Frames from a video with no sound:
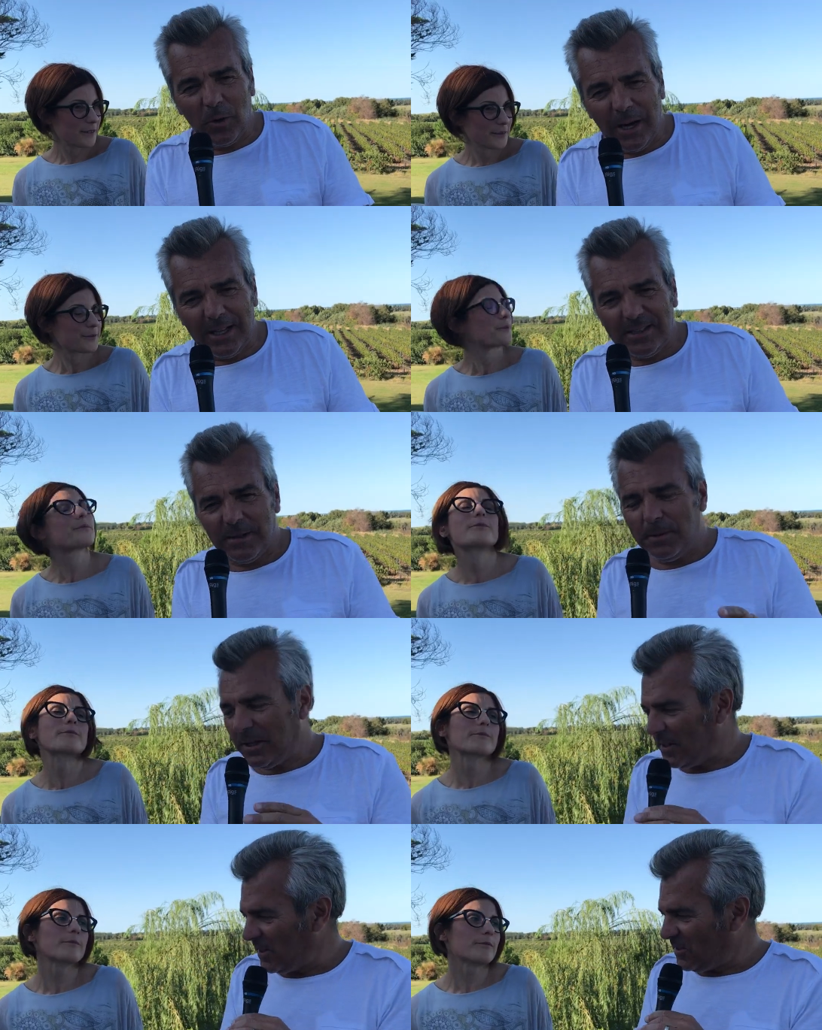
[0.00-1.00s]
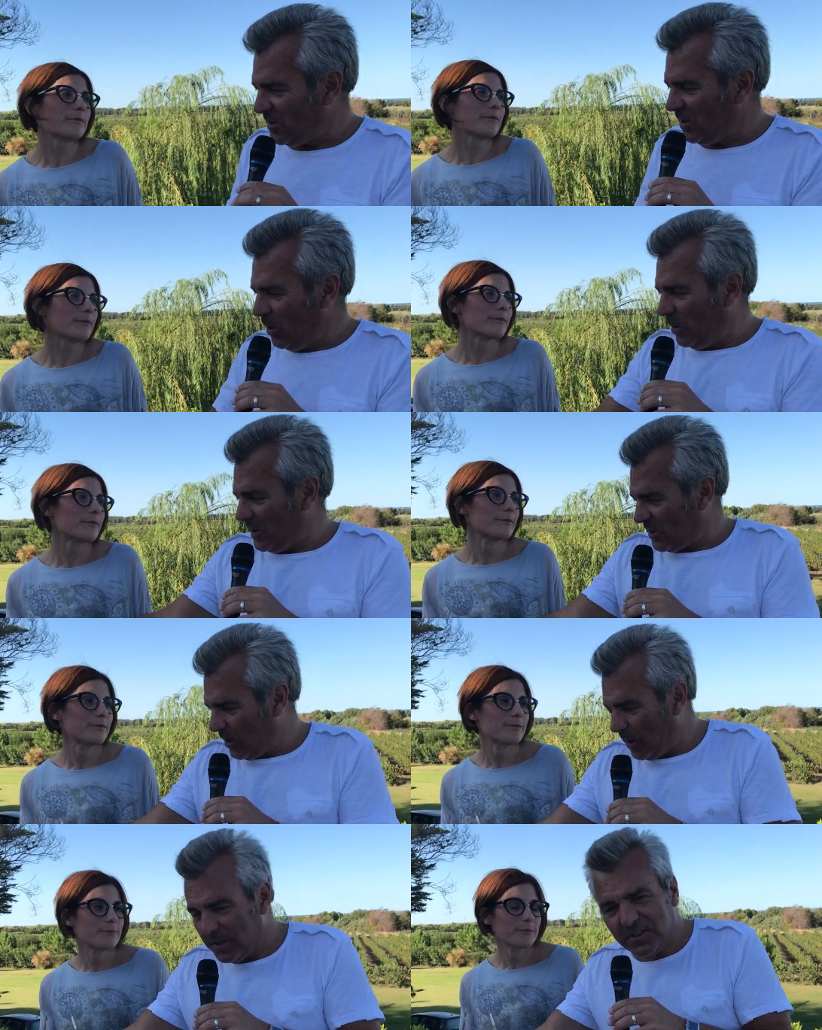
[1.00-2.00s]
Speaker 1: Norante because, as you know, he's an
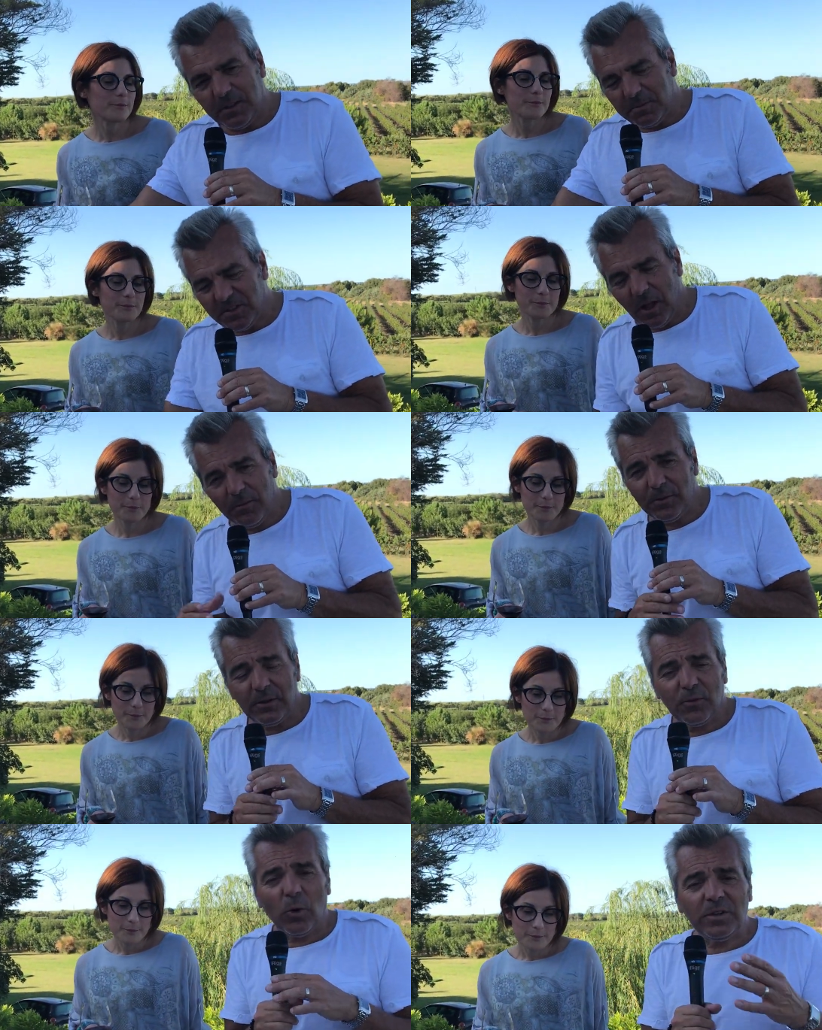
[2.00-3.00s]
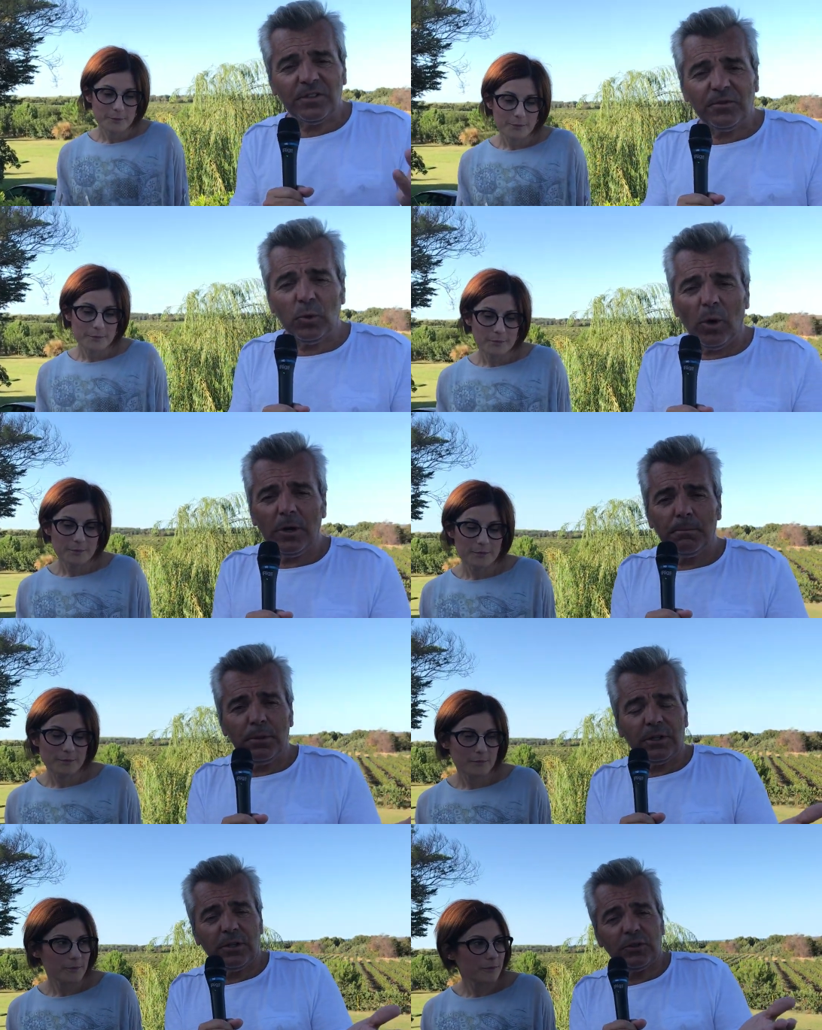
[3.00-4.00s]
artist himself. And of course, if you want to
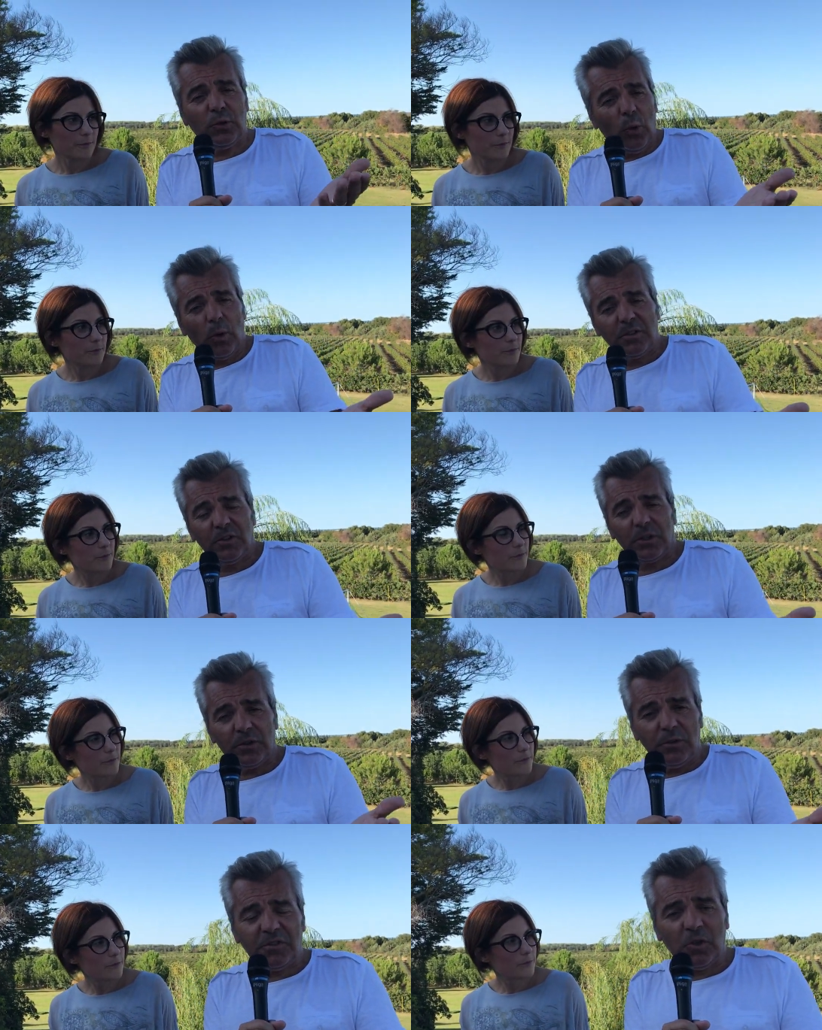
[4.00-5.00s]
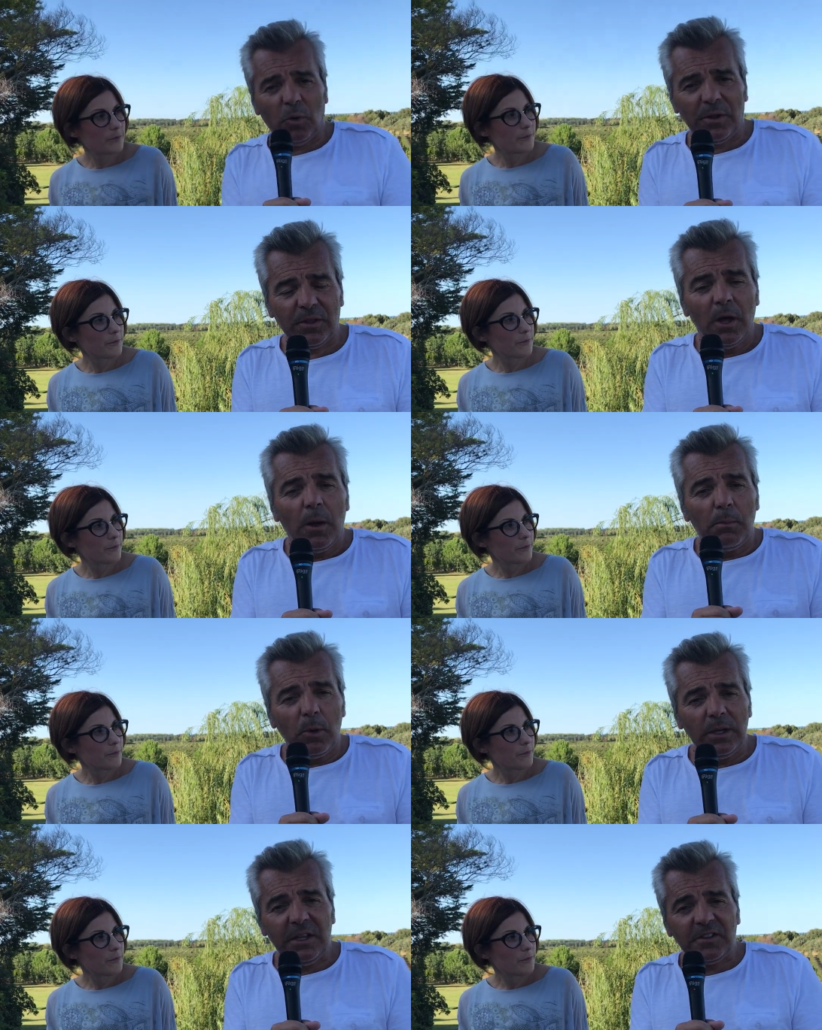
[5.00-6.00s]
book your tours, you can do so with
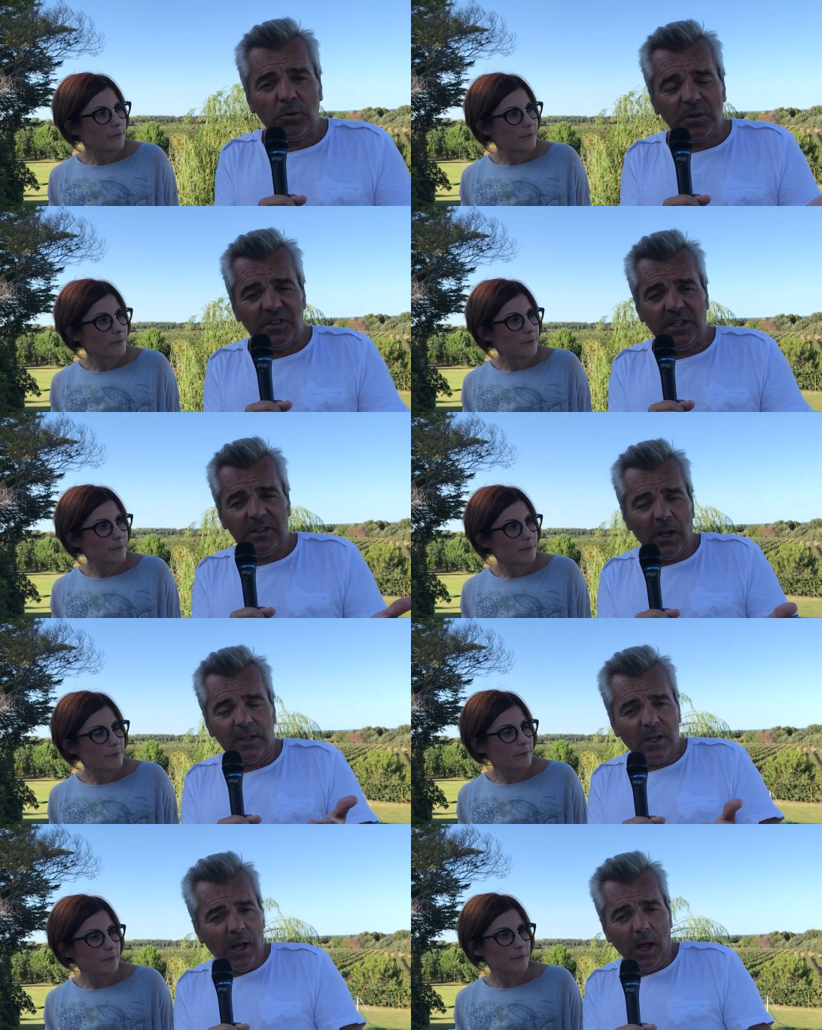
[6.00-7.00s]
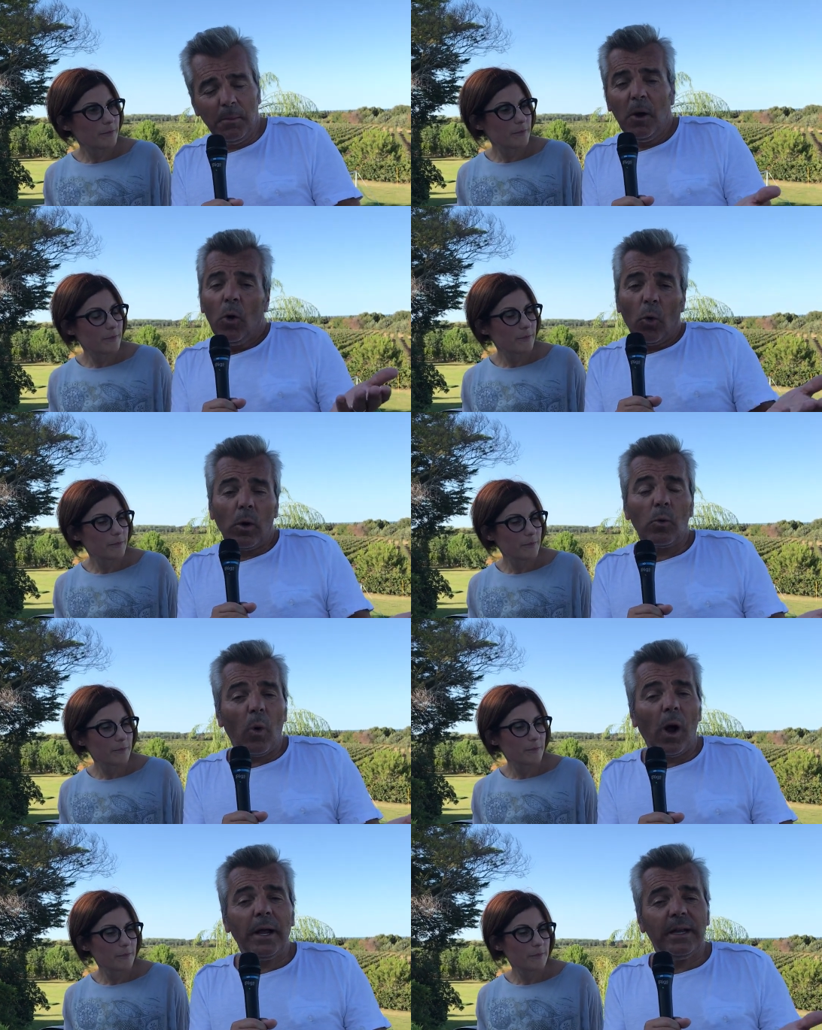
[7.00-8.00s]
MolisCuisine.com or
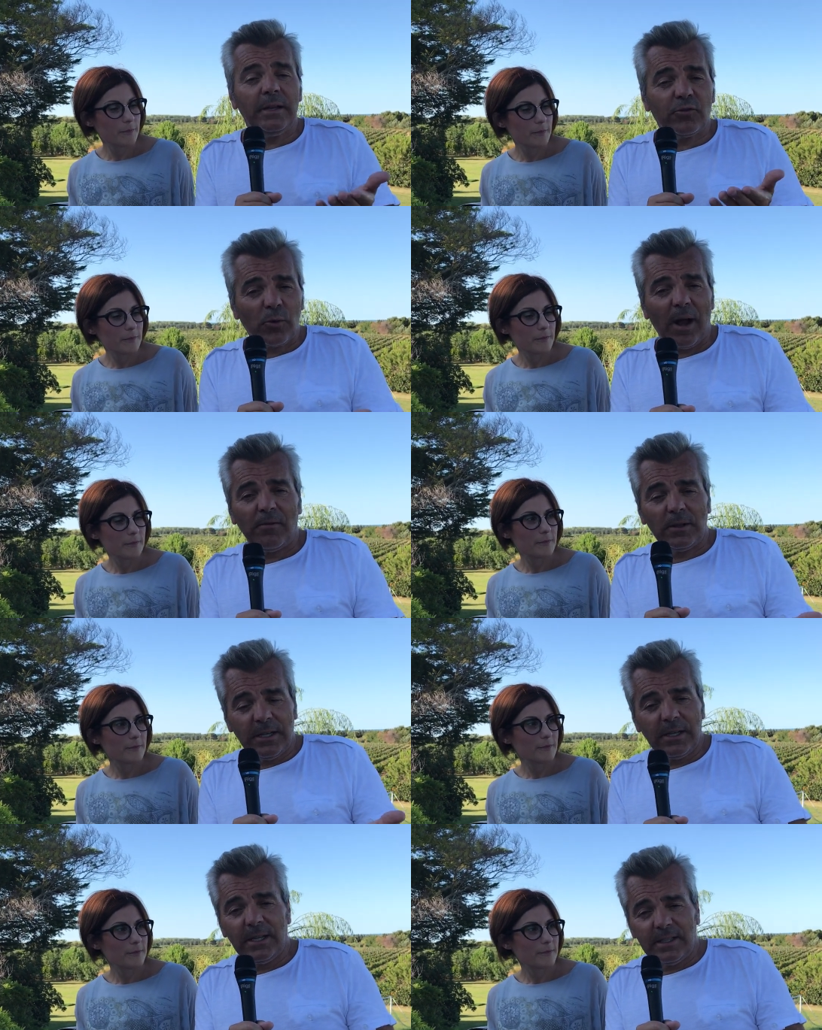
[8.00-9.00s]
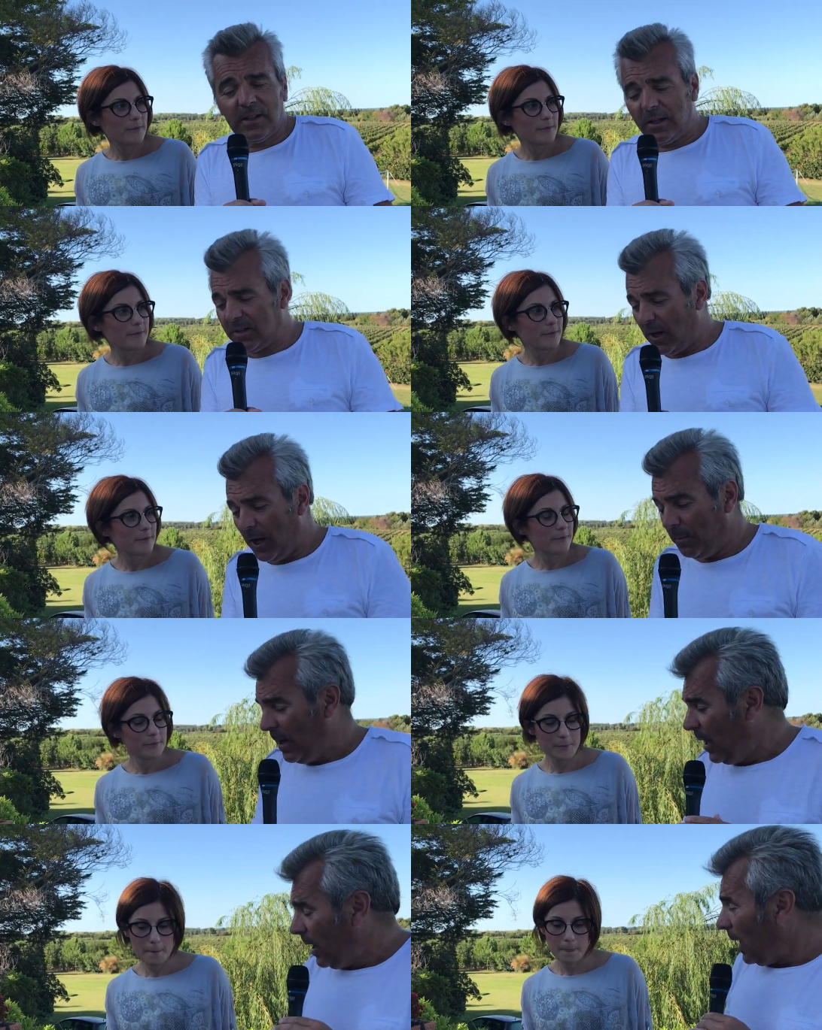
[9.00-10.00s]
WineAndTravelItaly.com.
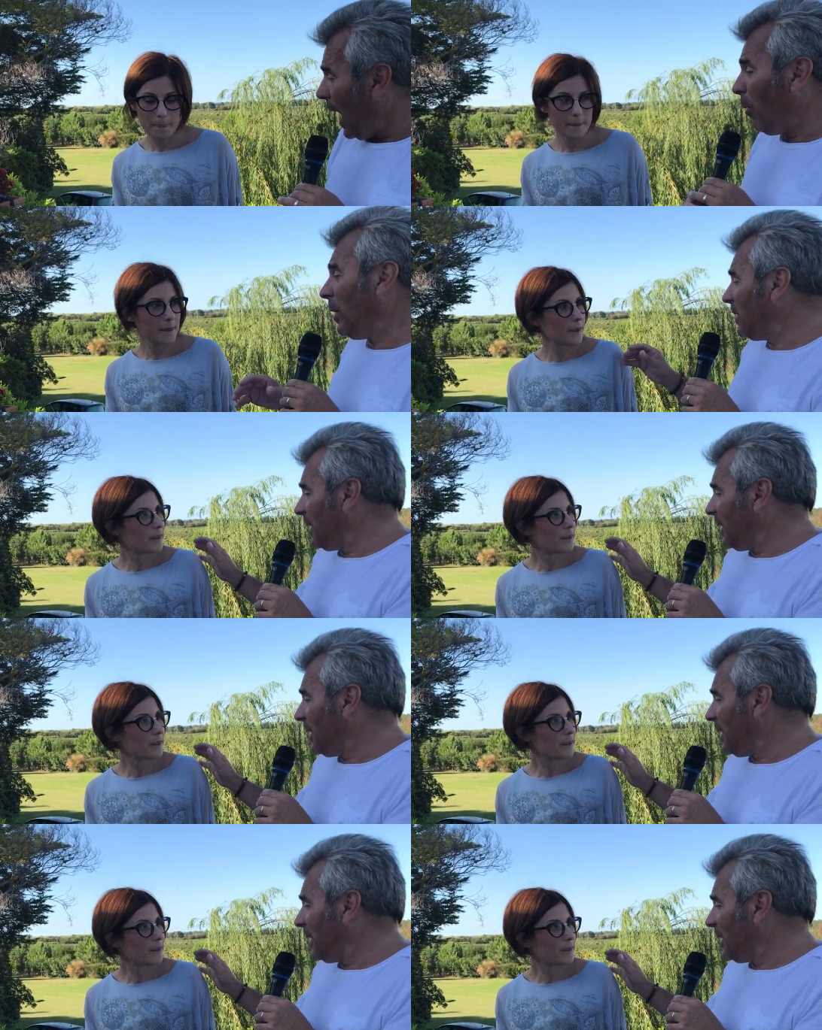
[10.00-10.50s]
I want to